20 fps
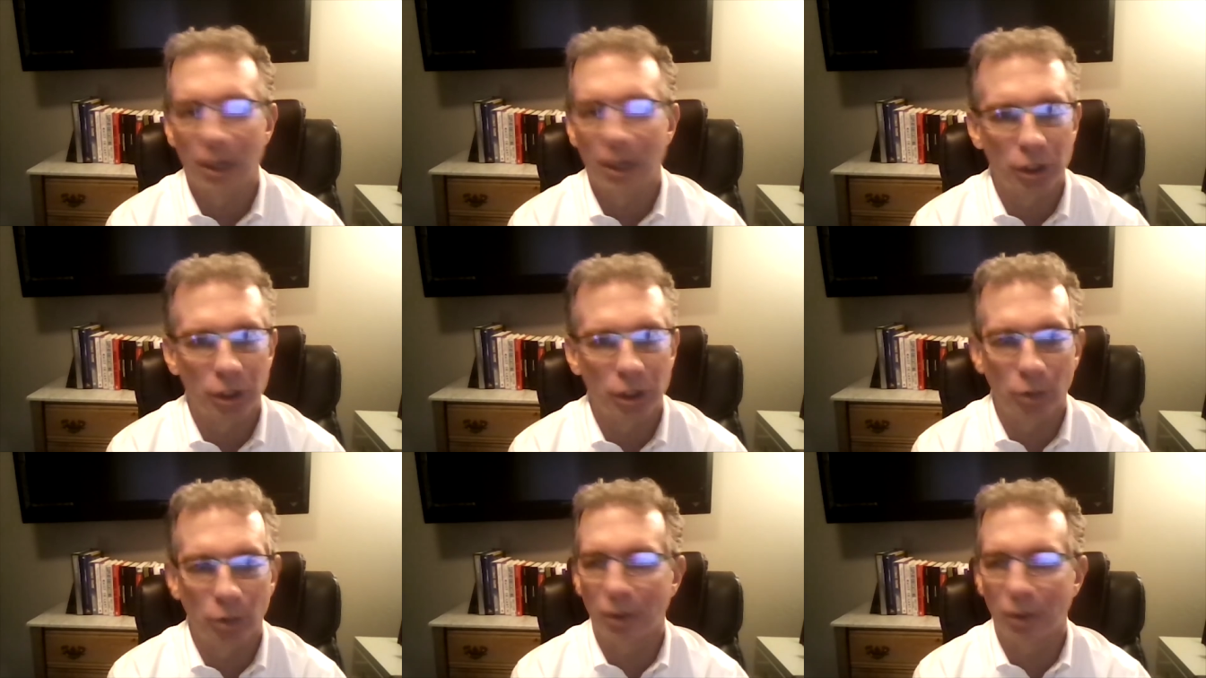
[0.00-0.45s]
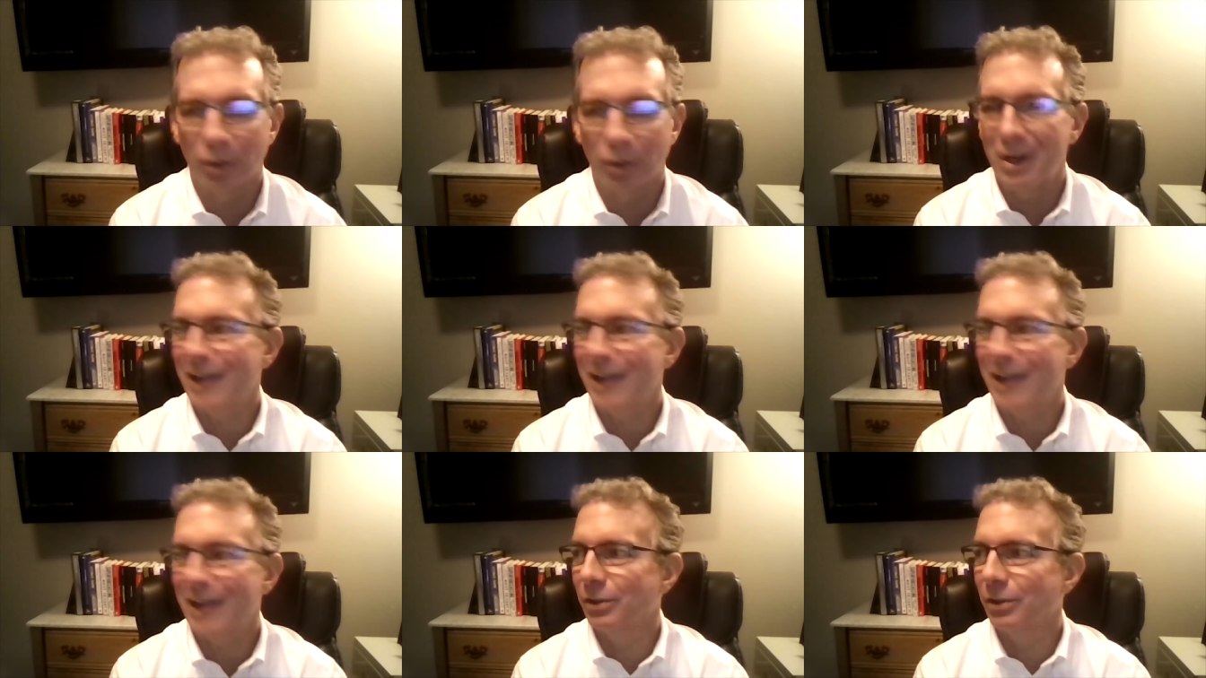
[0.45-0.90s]
You are
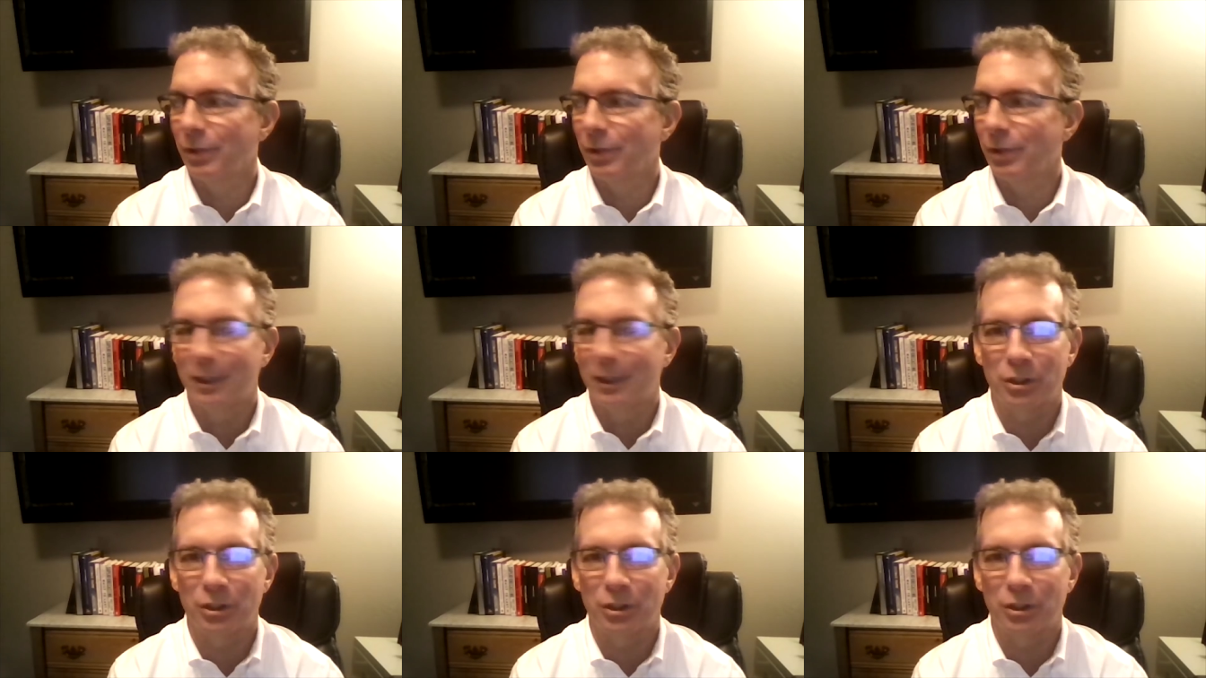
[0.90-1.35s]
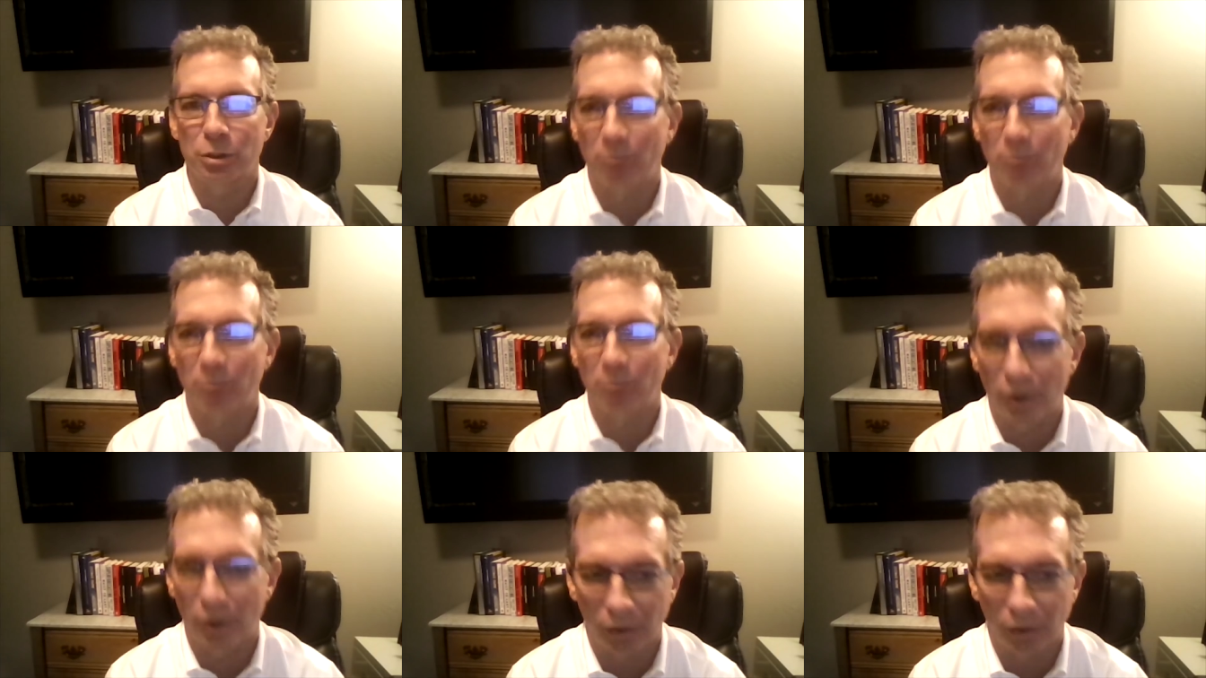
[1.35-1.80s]
not going to get
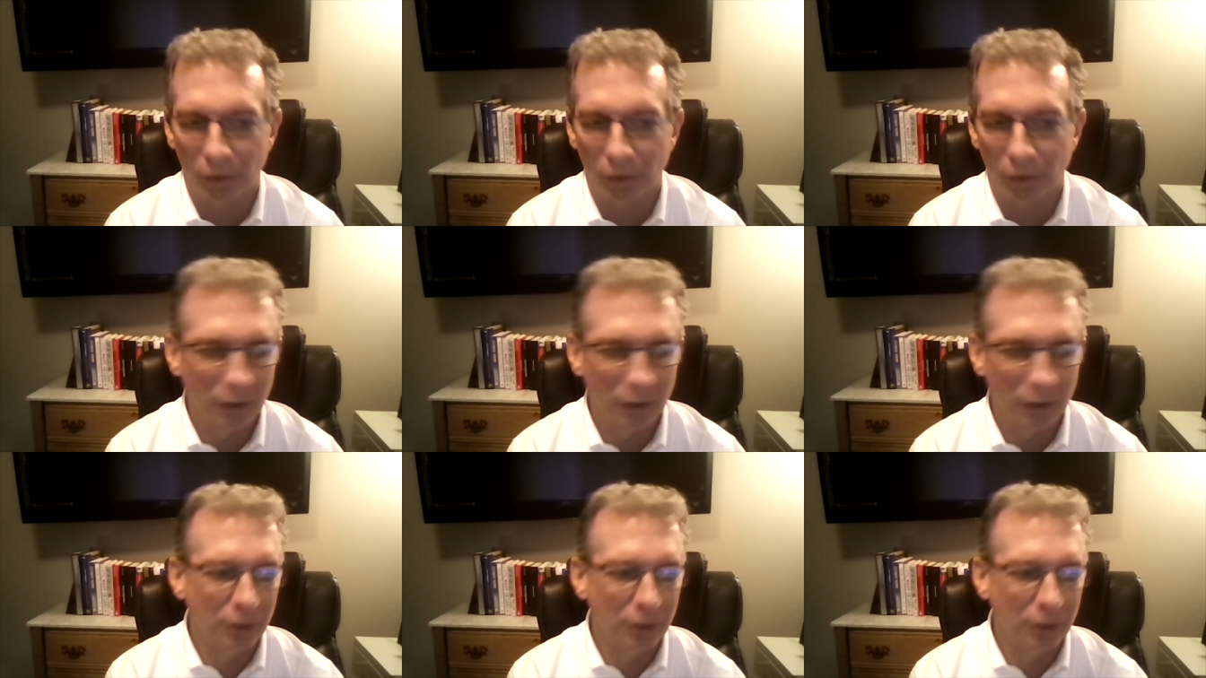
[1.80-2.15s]
smarter